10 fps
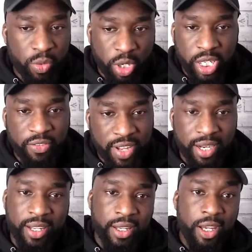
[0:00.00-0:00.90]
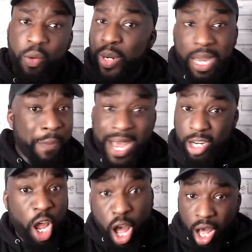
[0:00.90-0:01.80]
and want to defend it, we get mad
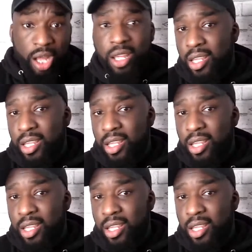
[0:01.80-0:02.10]
like, oh,